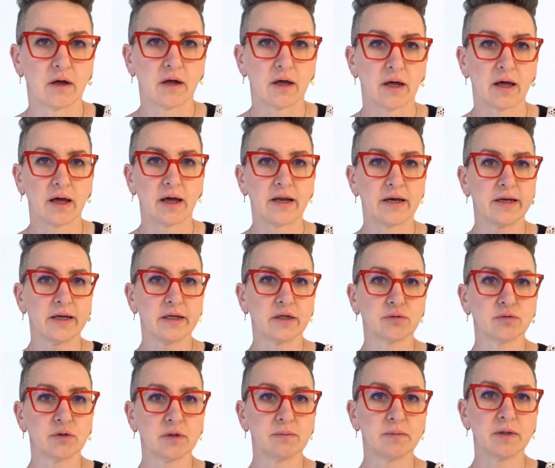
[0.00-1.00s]
and it
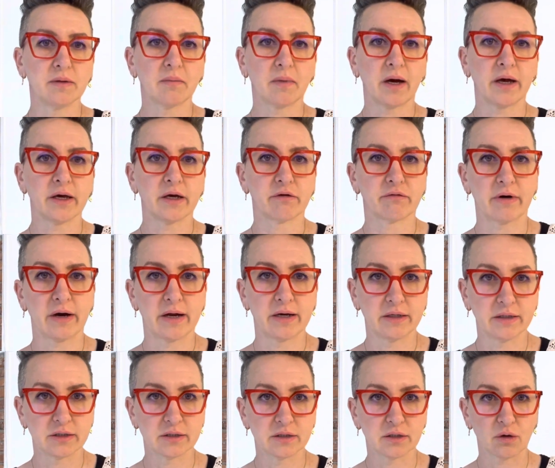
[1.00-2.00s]
will be my
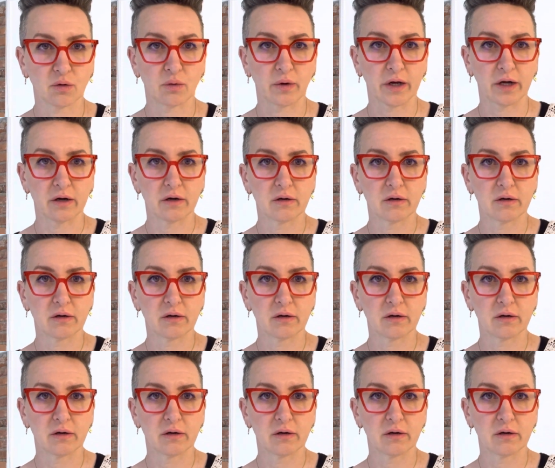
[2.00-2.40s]
granny square